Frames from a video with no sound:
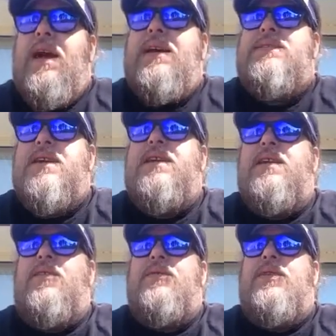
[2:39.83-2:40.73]
And I seen
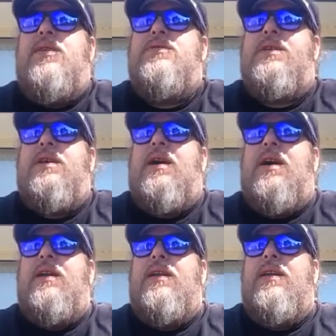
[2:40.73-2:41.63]
it on the news that
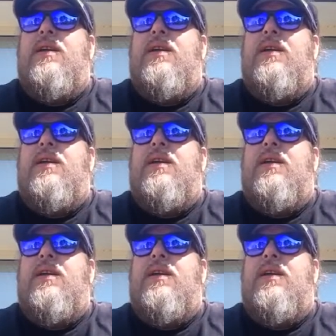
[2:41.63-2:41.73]
night.